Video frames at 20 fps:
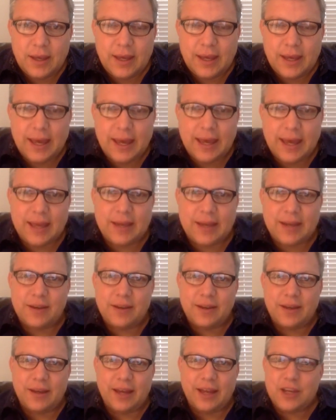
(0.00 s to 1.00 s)

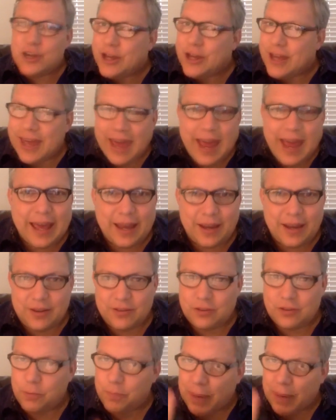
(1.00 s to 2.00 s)
And you can't.
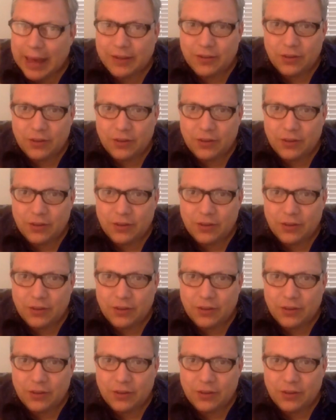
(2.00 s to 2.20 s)
So back